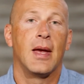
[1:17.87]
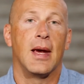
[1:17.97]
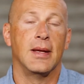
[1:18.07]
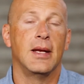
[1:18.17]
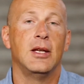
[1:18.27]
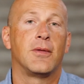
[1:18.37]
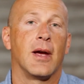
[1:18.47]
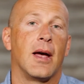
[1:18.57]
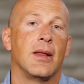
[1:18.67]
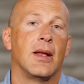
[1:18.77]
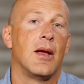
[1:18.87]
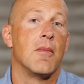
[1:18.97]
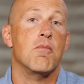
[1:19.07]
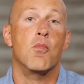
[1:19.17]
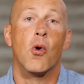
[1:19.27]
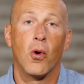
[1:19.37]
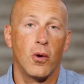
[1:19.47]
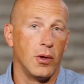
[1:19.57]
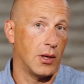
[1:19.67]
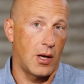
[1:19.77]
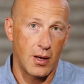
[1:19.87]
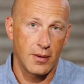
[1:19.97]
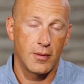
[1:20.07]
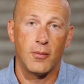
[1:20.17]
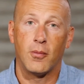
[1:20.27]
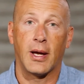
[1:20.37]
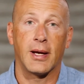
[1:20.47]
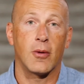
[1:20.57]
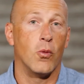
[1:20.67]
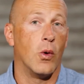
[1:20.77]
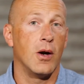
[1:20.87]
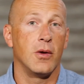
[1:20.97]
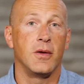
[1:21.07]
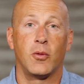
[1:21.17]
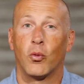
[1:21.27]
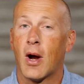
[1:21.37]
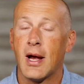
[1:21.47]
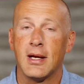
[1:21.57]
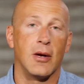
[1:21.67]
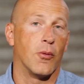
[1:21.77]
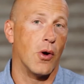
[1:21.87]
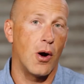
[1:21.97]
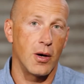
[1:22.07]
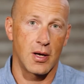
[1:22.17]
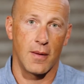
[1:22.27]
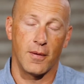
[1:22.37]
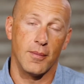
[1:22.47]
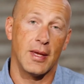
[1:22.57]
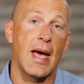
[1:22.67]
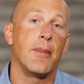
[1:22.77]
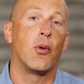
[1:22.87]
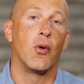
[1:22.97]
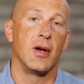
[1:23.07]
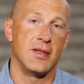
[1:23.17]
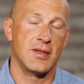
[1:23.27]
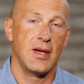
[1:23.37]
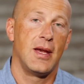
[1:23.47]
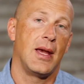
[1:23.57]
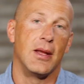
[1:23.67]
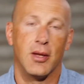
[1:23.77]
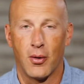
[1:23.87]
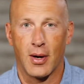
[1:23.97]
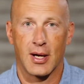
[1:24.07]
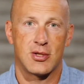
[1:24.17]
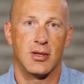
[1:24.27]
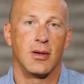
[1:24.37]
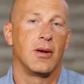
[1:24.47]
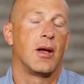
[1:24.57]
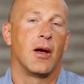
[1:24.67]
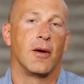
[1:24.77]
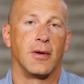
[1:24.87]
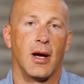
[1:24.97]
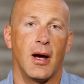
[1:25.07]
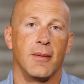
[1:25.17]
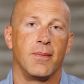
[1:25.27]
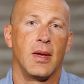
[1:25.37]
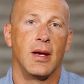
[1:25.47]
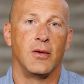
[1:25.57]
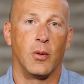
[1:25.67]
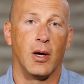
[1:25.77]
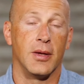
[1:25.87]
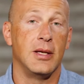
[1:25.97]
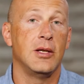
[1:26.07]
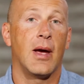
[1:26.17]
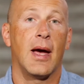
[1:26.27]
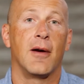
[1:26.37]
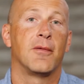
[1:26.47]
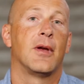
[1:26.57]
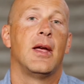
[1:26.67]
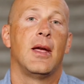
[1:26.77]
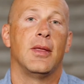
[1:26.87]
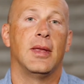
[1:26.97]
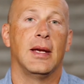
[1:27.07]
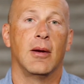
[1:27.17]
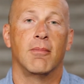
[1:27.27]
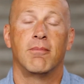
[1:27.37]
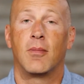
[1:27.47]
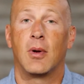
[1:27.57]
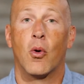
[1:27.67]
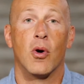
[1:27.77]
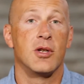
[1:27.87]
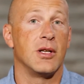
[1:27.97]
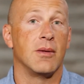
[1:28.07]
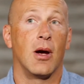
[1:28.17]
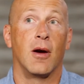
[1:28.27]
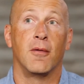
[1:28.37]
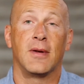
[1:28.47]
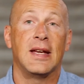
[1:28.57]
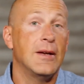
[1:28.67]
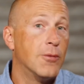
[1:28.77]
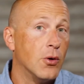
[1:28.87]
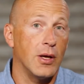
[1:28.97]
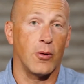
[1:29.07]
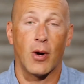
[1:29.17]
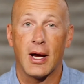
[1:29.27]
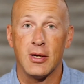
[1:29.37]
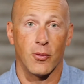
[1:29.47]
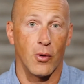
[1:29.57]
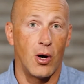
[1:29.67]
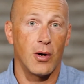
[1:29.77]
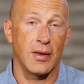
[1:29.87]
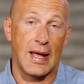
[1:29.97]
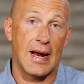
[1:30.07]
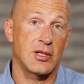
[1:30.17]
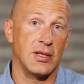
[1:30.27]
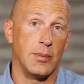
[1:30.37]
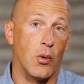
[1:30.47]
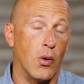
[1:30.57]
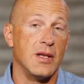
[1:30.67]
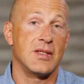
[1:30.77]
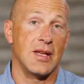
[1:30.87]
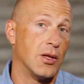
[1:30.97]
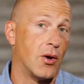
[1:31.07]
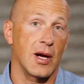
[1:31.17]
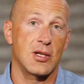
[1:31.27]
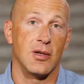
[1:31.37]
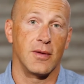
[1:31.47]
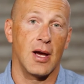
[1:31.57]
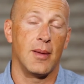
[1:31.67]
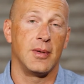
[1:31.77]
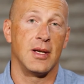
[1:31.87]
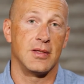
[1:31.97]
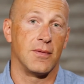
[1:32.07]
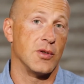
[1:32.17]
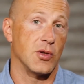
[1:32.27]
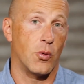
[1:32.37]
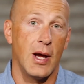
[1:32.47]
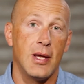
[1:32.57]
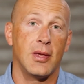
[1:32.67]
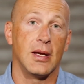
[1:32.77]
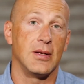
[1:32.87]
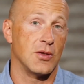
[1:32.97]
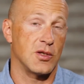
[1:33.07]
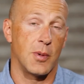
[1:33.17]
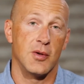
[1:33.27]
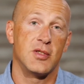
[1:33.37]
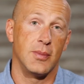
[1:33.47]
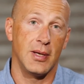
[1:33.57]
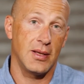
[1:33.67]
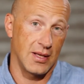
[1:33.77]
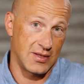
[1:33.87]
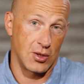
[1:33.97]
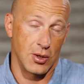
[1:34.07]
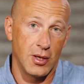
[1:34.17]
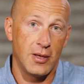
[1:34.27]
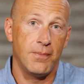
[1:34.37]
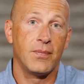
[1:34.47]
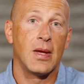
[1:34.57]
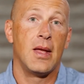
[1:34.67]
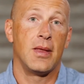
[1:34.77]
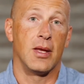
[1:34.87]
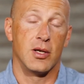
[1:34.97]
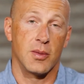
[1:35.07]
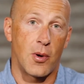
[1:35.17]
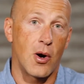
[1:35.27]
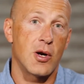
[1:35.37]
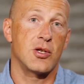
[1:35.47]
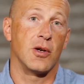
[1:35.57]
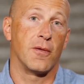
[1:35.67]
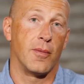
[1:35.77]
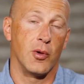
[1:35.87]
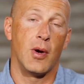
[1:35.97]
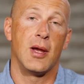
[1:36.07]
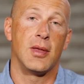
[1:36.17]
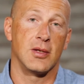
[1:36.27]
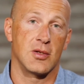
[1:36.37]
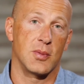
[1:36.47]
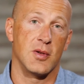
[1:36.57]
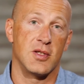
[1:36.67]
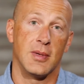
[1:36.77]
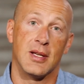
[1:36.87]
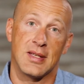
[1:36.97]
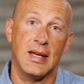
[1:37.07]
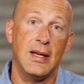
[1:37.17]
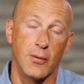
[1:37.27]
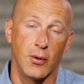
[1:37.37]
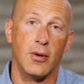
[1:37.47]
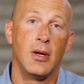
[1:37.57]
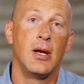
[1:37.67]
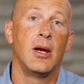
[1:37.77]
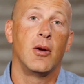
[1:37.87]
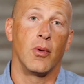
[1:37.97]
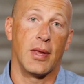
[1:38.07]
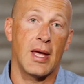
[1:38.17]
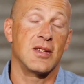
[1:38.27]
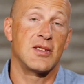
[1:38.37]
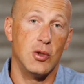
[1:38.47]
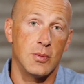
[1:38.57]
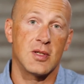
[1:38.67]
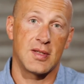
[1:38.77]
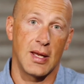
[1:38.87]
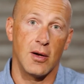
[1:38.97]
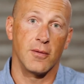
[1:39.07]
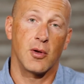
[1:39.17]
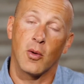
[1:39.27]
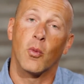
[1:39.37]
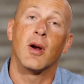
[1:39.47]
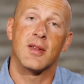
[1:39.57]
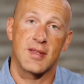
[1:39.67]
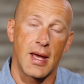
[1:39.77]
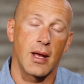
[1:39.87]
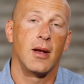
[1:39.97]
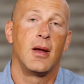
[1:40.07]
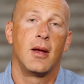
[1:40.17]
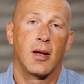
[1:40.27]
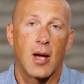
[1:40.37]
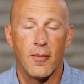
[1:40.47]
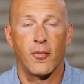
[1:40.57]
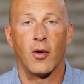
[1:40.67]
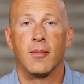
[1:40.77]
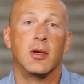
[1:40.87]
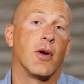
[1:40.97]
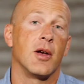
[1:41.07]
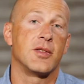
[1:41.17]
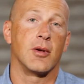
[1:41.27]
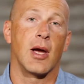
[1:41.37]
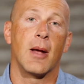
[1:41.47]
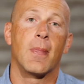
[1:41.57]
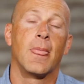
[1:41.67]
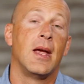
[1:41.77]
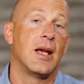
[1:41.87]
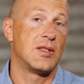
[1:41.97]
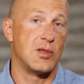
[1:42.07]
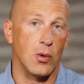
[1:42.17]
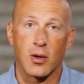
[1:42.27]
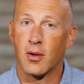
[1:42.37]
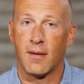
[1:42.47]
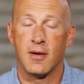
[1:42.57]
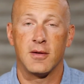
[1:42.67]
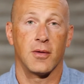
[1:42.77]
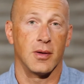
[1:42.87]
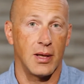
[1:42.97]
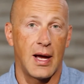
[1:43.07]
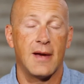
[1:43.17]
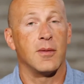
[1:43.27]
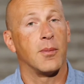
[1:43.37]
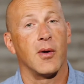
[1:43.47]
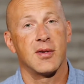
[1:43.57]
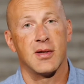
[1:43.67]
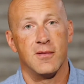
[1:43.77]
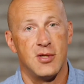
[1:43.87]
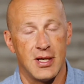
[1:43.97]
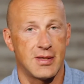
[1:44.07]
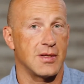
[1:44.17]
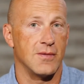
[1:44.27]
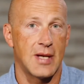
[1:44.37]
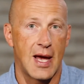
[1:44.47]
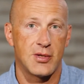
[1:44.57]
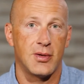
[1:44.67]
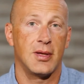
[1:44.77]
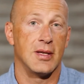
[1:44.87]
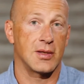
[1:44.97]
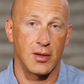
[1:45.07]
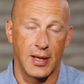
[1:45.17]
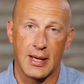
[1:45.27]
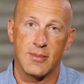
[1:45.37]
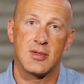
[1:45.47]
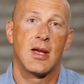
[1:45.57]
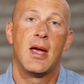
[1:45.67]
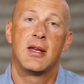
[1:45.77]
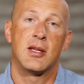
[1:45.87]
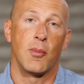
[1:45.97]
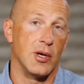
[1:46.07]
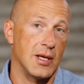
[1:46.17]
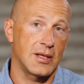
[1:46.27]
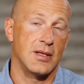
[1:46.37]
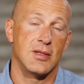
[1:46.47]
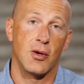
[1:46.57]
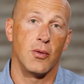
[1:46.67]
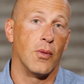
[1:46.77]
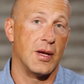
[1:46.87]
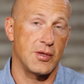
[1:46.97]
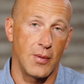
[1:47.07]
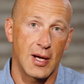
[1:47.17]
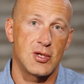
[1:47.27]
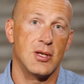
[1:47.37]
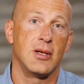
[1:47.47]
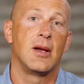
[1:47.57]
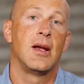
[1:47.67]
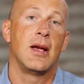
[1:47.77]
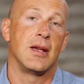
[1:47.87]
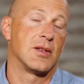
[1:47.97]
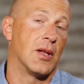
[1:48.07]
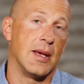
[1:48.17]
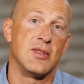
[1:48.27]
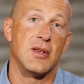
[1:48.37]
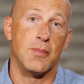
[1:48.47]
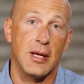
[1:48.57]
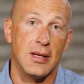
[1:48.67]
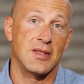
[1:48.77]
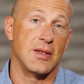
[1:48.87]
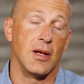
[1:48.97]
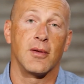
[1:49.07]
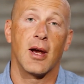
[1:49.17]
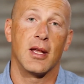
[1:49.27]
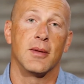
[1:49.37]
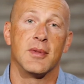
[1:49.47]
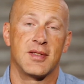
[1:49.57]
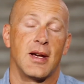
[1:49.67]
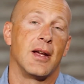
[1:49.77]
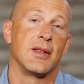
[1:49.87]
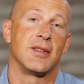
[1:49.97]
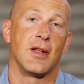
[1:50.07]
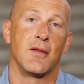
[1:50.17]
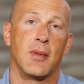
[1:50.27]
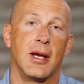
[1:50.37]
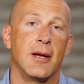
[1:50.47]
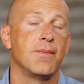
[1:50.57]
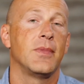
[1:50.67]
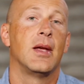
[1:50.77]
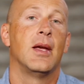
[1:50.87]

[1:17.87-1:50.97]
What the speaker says: And then you've got moral law, like where does right and wrong come from? That points in the direction of God as well. Then you have the origin of evil and right and wrong. That actually points in the direction of God, because if there's a way things are supposed to be that's good, then a departure from the way things are supposed to be is evil. Well, that assumes a standard of good. Where does that come from? You've also got historical evidence for the life and person of Jesus of Nazareth, his claims to predict his own resurrection, his claims to be the Son of God, the Messiah, the Son of Man.